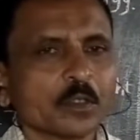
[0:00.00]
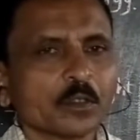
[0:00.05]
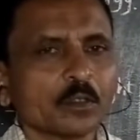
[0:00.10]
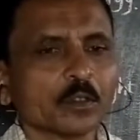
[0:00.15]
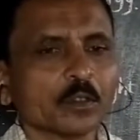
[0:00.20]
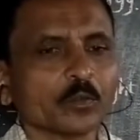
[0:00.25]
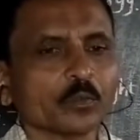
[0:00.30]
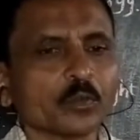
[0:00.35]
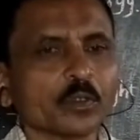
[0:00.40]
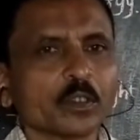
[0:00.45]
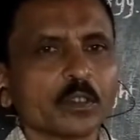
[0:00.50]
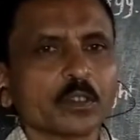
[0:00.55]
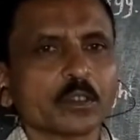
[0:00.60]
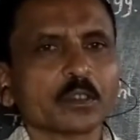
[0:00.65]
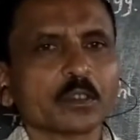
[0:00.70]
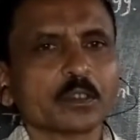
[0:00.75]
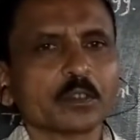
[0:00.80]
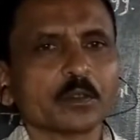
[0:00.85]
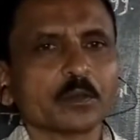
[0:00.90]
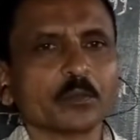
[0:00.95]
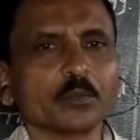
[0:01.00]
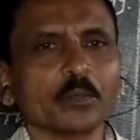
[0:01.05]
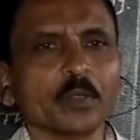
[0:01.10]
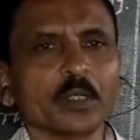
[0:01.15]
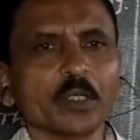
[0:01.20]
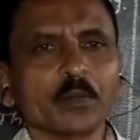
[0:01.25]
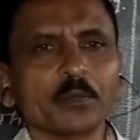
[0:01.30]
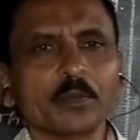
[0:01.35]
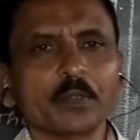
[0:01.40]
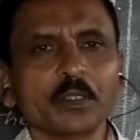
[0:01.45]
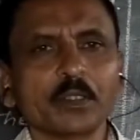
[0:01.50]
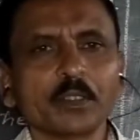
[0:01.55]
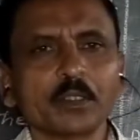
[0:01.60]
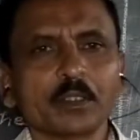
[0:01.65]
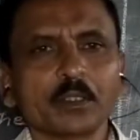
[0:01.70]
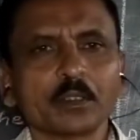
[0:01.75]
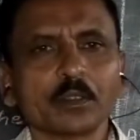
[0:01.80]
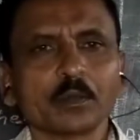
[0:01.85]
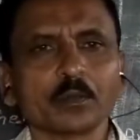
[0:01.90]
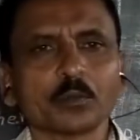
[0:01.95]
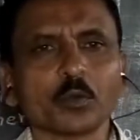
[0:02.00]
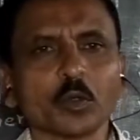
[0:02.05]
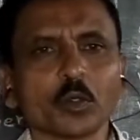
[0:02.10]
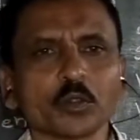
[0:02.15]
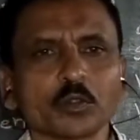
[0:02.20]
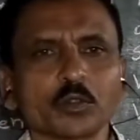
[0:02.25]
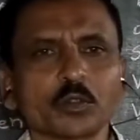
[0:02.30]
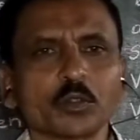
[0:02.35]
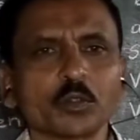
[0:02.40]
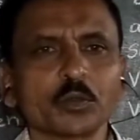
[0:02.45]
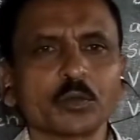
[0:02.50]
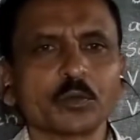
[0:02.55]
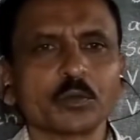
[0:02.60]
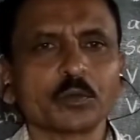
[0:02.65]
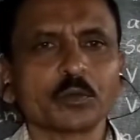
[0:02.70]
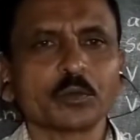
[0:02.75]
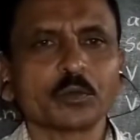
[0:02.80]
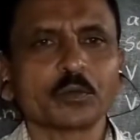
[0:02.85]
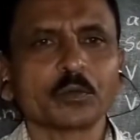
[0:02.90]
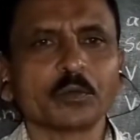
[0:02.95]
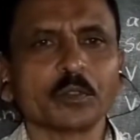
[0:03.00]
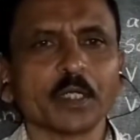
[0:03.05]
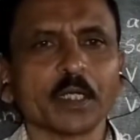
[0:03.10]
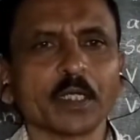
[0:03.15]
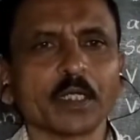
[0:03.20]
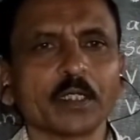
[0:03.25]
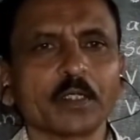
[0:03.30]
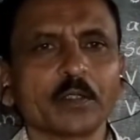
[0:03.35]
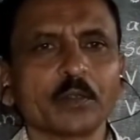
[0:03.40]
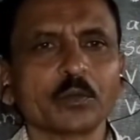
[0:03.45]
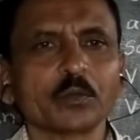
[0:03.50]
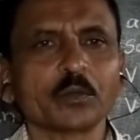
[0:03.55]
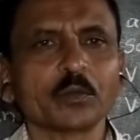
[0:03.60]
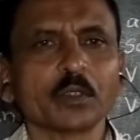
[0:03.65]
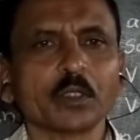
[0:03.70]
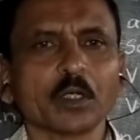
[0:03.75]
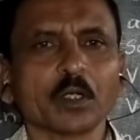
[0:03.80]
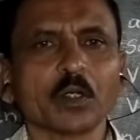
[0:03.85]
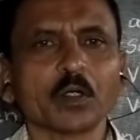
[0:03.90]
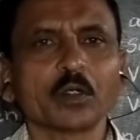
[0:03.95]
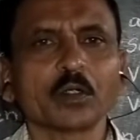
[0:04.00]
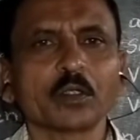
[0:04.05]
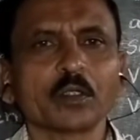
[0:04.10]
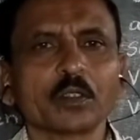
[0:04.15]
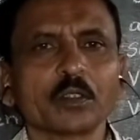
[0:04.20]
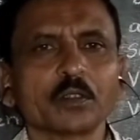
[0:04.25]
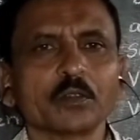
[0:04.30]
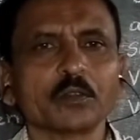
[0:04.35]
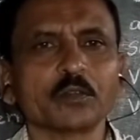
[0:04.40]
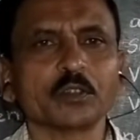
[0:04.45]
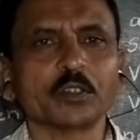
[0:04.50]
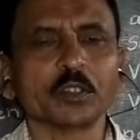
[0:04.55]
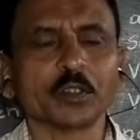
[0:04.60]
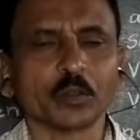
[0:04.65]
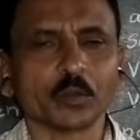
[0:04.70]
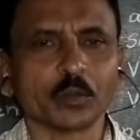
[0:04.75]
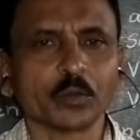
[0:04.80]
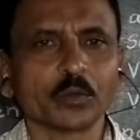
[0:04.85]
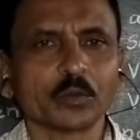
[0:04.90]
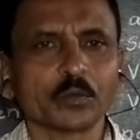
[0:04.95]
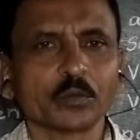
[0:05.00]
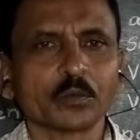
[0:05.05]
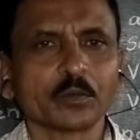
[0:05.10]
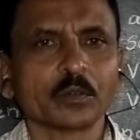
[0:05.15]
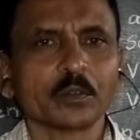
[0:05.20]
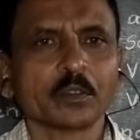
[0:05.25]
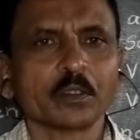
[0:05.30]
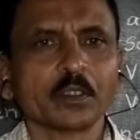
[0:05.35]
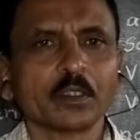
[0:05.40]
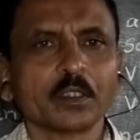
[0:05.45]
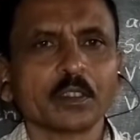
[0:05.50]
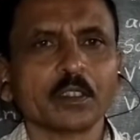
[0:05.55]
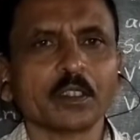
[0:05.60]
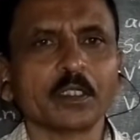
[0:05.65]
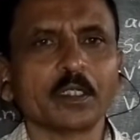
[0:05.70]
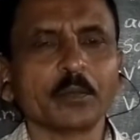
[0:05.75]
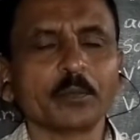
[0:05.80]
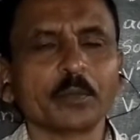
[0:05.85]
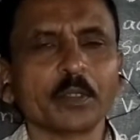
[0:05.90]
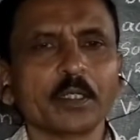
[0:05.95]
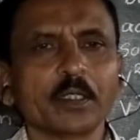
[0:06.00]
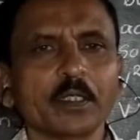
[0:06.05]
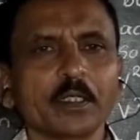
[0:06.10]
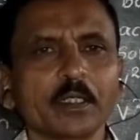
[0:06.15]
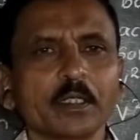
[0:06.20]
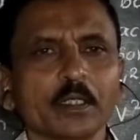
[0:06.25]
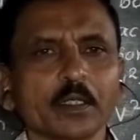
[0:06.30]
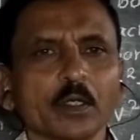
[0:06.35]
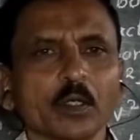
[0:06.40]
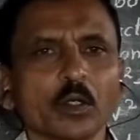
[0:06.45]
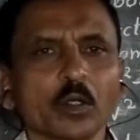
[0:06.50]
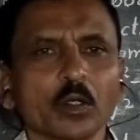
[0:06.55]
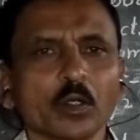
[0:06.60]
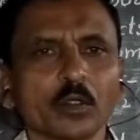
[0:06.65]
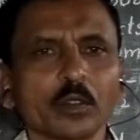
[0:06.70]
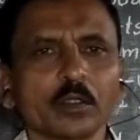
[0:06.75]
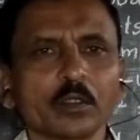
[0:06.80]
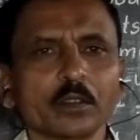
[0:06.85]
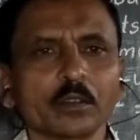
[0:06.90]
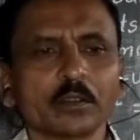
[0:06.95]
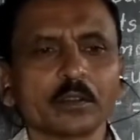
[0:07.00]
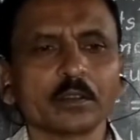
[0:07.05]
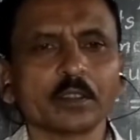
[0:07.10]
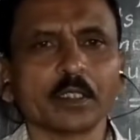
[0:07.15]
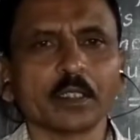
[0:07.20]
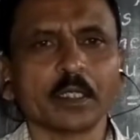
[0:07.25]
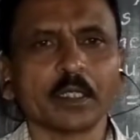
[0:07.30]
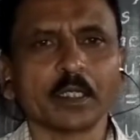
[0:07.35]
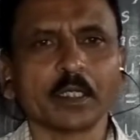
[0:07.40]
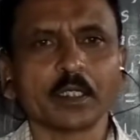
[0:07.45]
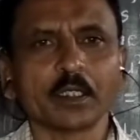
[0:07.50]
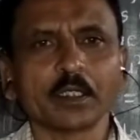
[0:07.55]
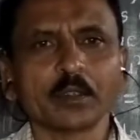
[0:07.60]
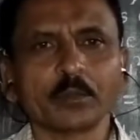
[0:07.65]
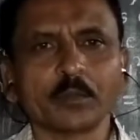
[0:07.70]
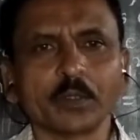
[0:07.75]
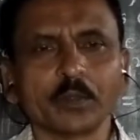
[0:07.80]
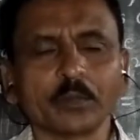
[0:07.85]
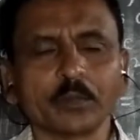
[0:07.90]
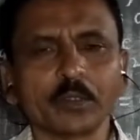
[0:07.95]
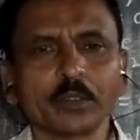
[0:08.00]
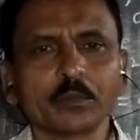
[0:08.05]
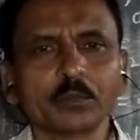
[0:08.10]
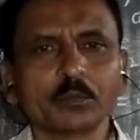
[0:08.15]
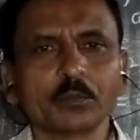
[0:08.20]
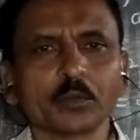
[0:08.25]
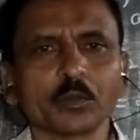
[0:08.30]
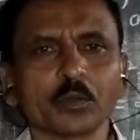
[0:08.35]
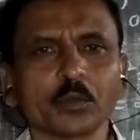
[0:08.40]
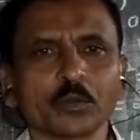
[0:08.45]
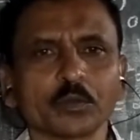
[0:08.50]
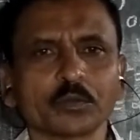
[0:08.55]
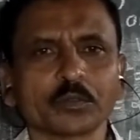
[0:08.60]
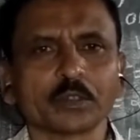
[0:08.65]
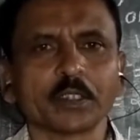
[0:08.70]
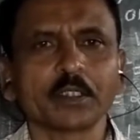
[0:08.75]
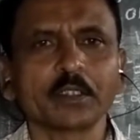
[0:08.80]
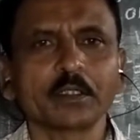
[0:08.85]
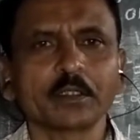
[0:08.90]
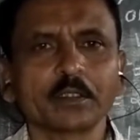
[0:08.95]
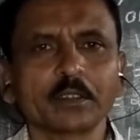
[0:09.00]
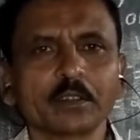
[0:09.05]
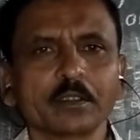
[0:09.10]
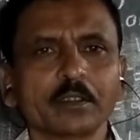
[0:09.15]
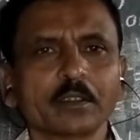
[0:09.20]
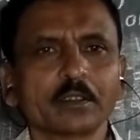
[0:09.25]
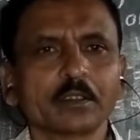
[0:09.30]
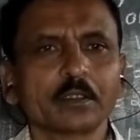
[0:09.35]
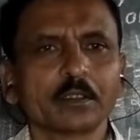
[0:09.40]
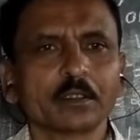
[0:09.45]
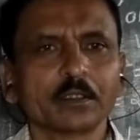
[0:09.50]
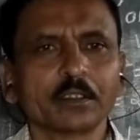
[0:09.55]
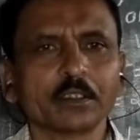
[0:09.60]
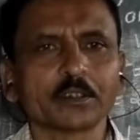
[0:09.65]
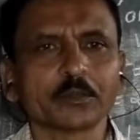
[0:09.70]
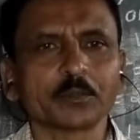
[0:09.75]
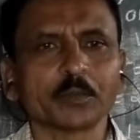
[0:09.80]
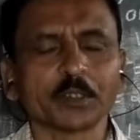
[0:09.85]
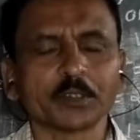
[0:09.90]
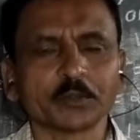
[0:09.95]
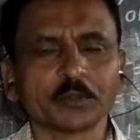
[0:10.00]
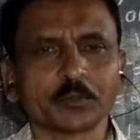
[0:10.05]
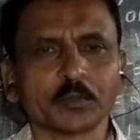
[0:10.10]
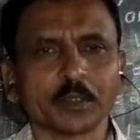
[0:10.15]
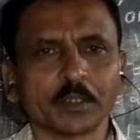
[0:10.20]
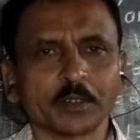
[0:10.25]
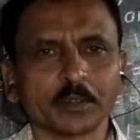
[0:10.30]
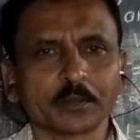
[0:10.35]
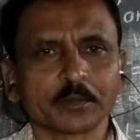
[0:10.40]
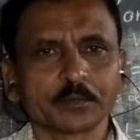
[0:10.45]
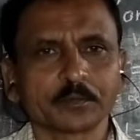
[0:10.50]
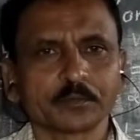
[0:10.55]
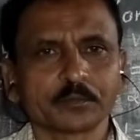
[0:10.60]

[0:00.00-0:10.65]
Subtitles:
The work may be positive, negative or zero depending on the angle between force and displacement.